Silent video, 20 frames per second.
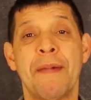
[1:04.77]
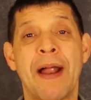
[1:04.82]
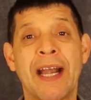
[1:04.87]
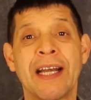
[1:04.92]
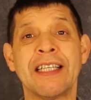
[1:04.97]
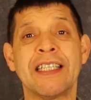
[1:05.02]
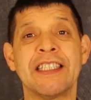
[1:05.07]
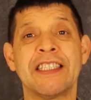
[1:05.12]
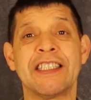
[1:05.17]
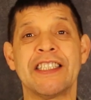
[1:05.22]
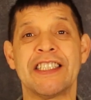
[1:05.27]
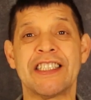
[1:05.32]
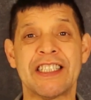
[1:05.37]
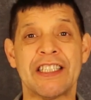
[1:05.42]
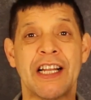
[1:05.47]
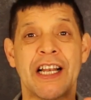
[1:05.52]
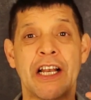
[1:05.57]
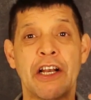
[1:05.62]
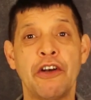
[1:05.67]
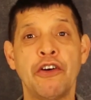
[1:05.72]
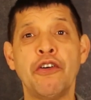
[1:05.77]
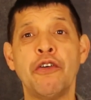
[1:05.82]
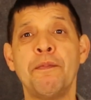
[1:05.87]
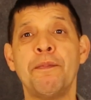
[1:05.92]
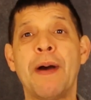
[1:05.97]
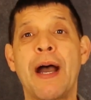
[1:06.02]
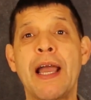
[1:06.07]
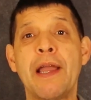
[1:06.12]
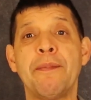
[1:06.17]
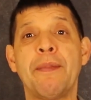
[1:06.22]
market shares little
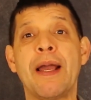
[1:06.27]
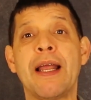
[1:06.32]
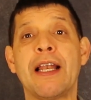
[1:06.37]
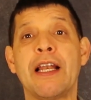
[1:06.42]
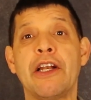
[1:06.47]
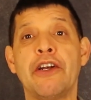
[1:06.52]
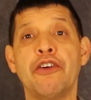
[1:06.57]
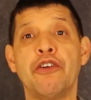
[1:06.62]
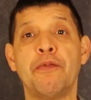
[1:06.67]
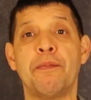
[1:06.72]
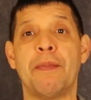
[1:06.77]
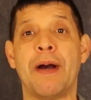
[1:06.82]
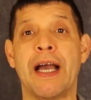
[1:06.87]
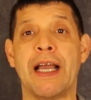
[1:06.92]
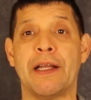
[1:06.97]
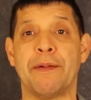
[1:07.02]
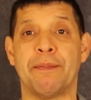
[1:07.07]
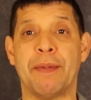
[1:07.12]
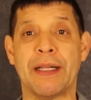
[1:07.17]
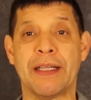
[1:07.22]
by by little by,